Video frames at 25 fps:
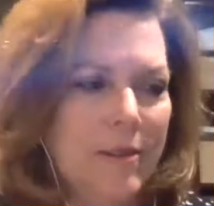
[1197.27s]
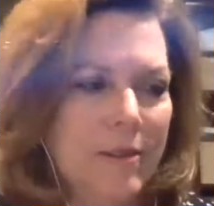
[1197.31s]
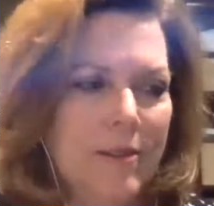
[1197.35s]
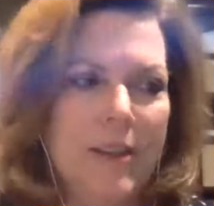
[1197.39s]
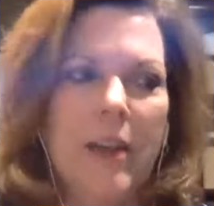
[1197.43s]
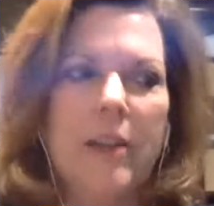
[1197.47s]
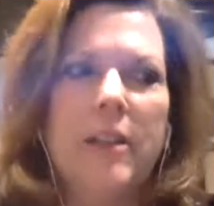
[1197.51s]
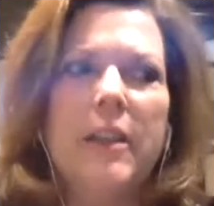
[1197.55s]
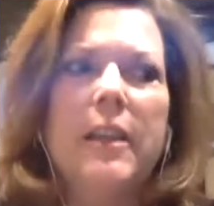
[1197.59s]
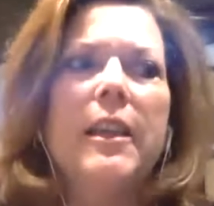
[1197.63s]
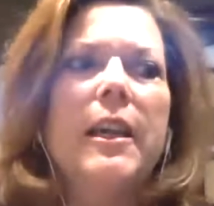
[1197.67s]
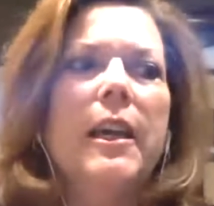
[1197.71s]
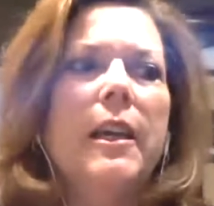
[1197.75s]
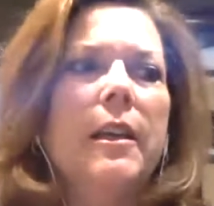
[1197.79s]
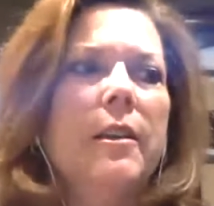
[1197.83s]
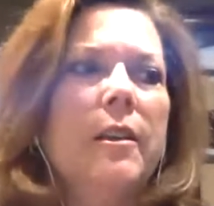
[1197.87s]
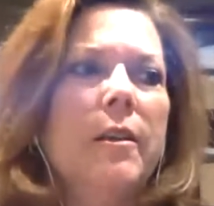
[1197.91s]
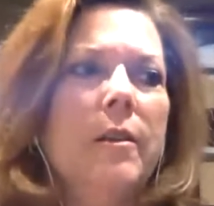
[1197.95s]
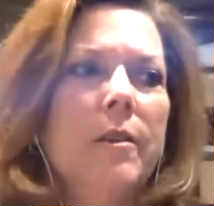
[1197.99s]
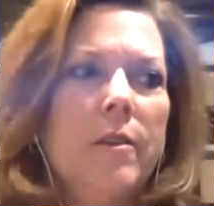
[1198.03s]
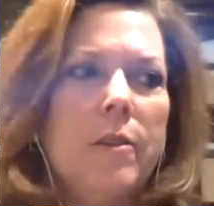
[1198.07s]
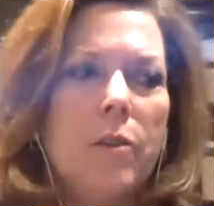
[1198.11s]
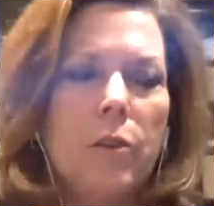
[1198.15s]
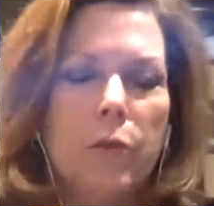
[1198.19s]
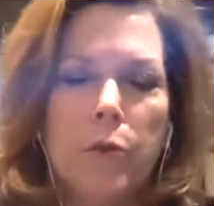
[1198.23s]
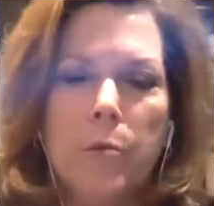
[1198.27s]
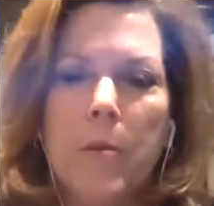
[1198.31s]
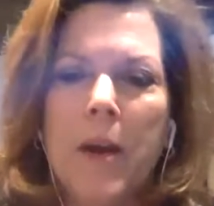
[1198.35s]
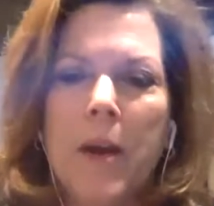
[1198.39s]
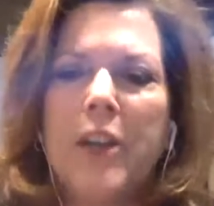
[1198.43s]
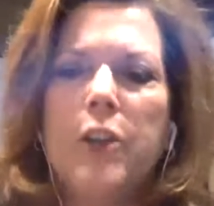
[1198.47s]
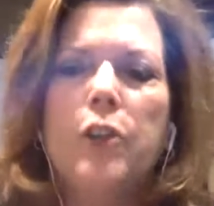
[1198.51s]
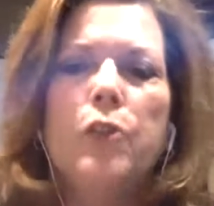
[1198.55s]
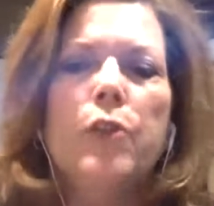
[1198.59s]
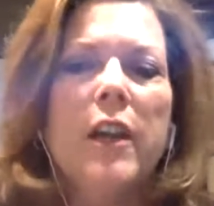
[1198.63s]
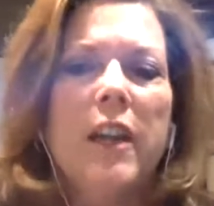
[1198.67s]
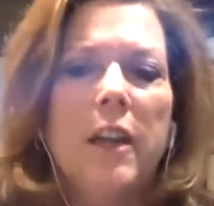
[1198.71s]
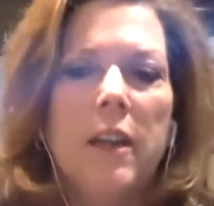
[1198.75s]
telling through my
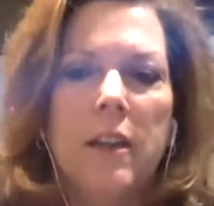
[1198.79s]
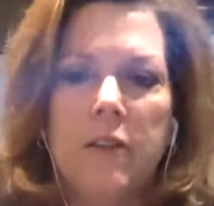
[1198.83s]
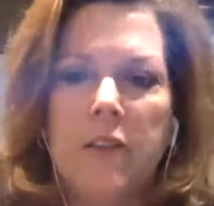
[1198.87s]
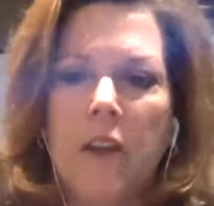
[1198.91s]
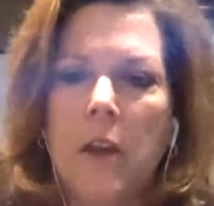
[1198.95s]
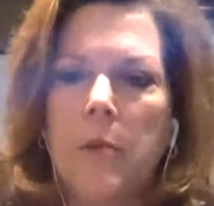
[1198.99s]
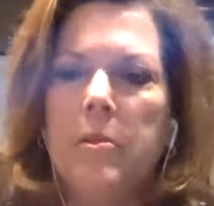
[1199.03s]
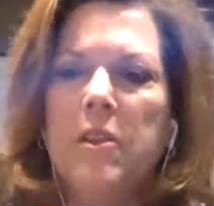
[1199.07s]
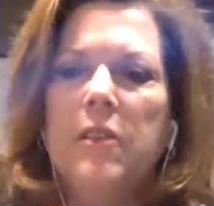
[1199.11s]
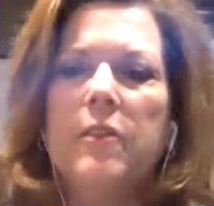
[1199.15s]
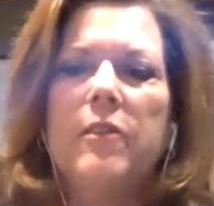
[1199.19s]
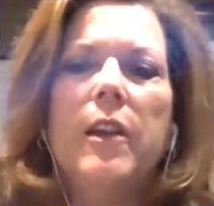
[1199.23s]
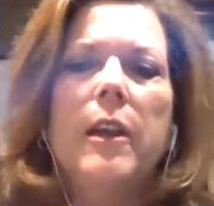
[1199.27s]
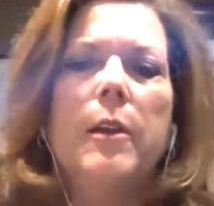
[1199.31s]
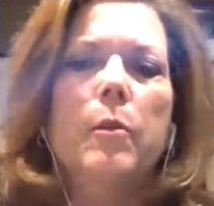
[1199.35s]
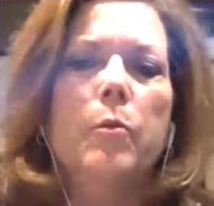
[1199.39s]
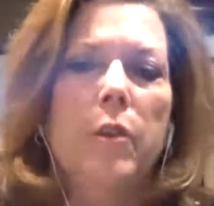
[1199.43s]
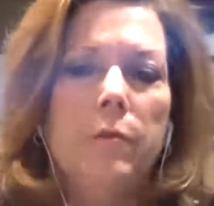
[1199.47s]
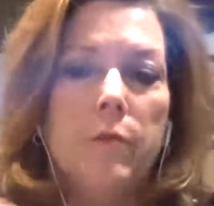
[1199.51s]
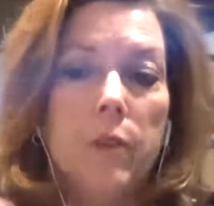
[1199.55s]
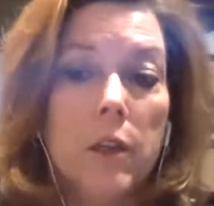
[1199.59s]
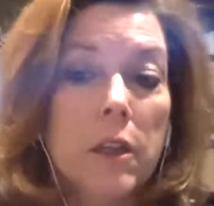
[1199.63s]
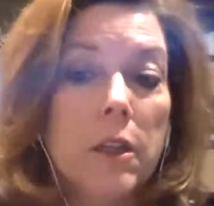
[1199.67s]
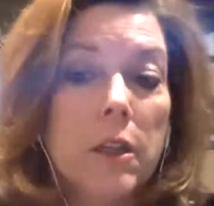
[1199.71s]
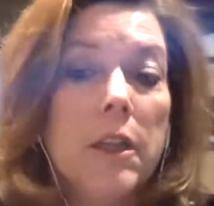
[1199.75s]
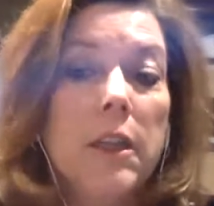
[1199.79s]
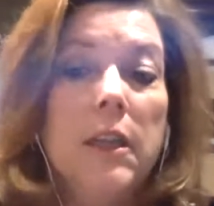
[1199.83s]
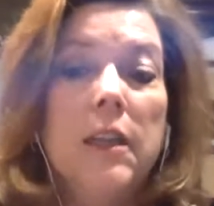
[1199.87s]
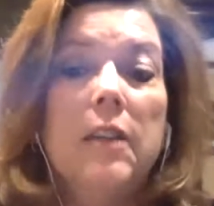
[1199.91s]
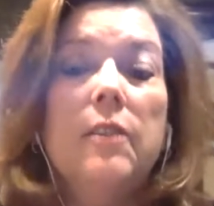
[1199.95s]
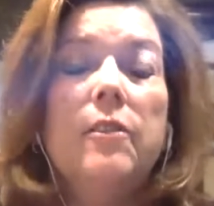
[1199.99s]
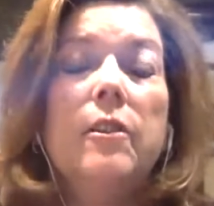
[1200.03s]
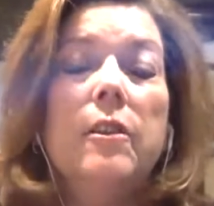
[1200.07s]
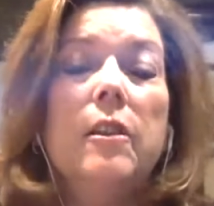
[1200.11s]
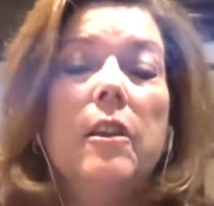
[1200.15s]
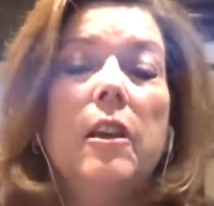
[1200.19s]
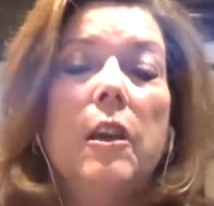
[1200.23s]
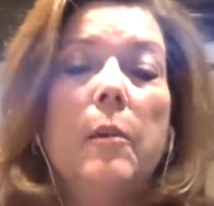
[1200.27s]
trainings, I've been saying we really need
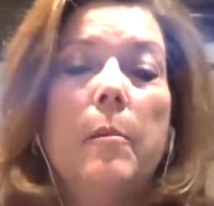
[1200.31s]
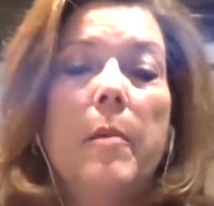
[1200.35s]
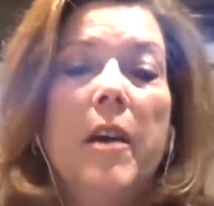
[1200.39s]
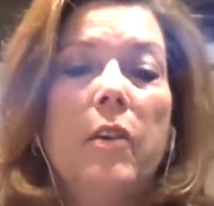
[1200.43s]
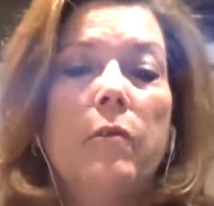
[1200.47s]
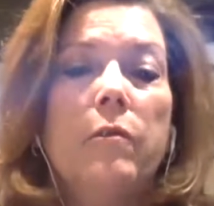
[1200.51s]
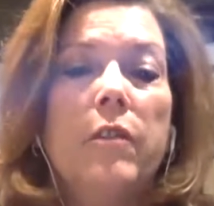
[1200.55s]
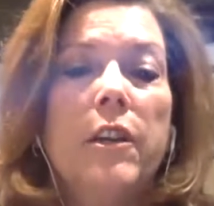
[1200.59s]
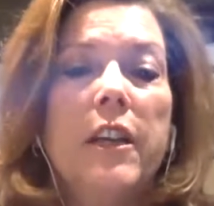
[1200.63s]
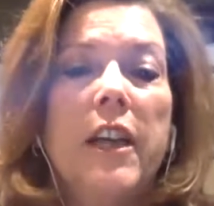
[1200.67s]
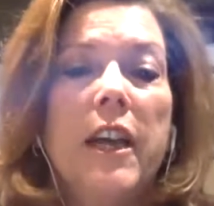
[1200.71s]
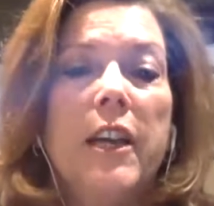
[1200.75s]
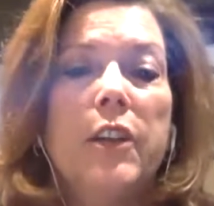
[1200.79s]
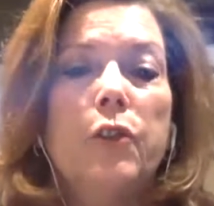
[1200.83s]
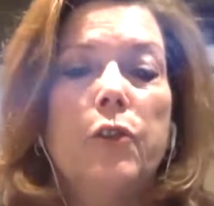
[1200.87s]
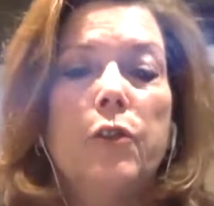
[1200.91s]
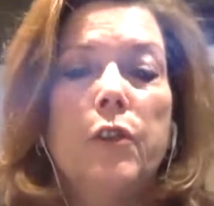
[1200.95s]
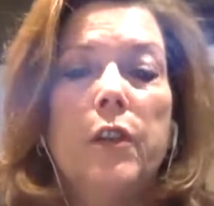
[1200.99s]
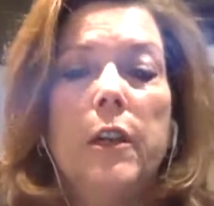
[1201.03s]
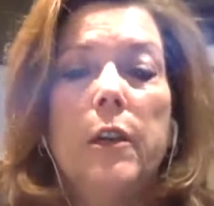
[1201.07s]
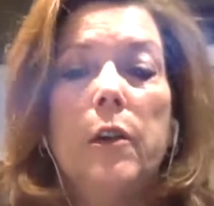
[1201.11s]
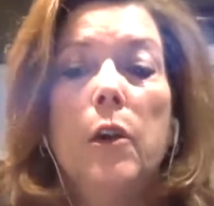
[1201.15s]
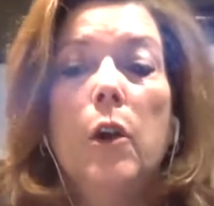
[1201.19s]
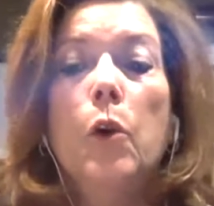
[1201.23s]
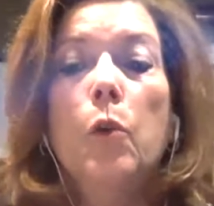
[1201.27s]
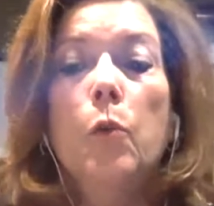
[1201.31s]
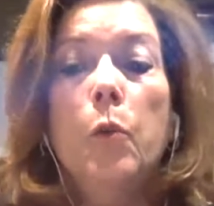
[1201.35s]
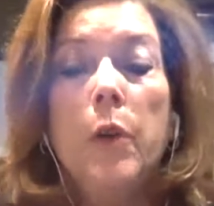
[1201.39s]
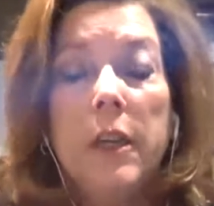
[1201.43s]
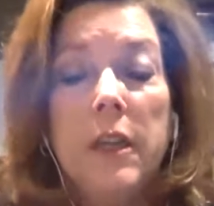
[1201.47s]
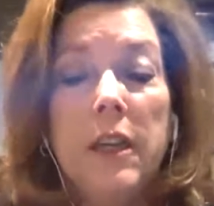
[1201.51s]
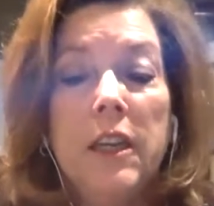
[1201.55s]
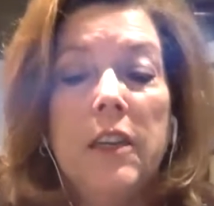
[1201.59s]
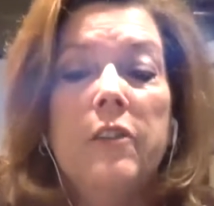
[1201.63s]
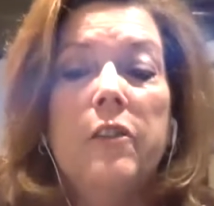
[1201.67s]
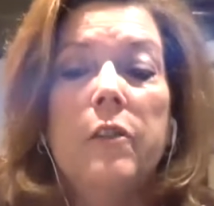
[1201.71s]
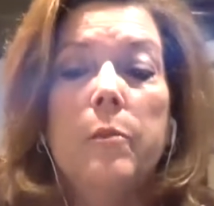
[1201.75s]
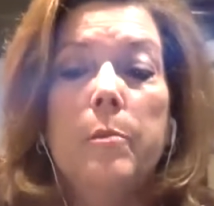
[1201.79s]
to think about reentry. We
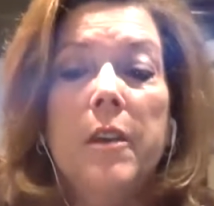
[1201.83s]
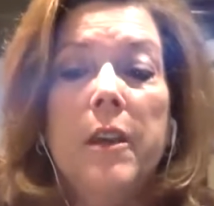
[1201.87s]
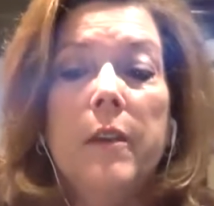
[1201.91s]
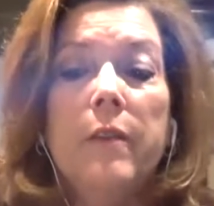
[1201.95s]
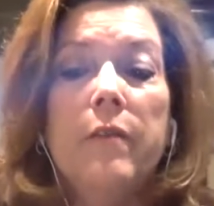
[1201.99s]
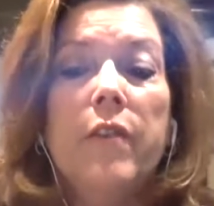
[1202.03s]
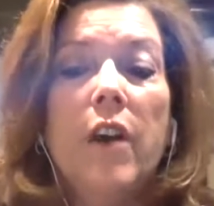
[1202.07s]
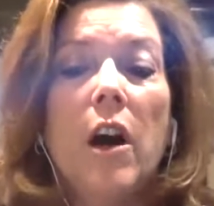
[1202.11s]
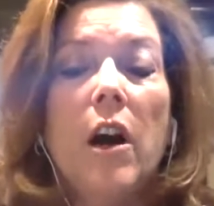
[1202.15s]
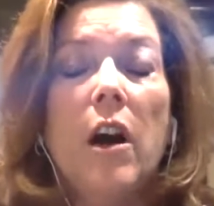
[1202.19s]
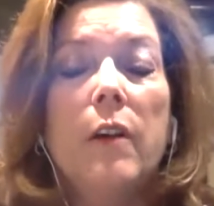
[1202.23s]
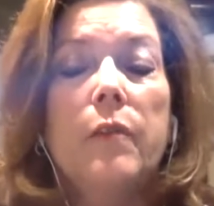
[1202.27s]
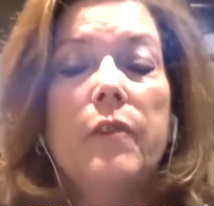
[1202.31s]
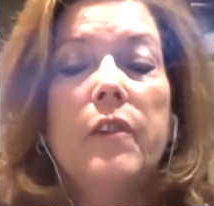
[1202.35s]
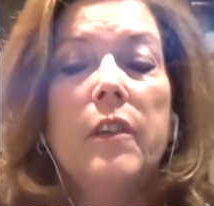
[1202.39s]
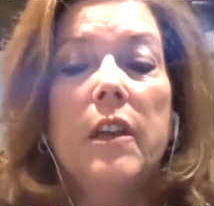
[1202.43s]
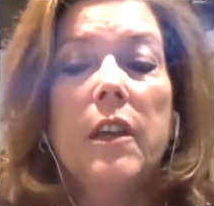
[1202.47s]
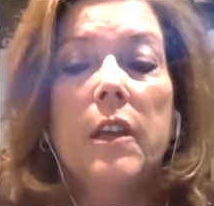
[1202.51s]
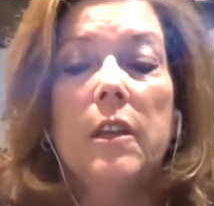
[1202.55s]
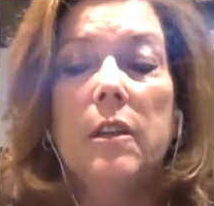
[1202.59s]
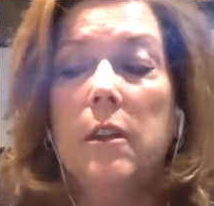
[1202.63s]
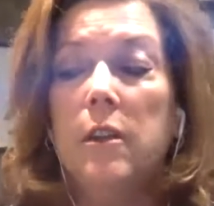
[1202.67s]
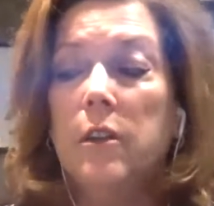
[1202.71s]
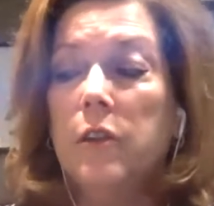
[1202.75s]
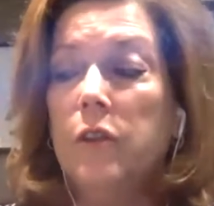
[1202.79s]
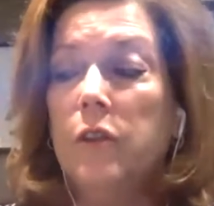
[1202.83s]
need to be involved in the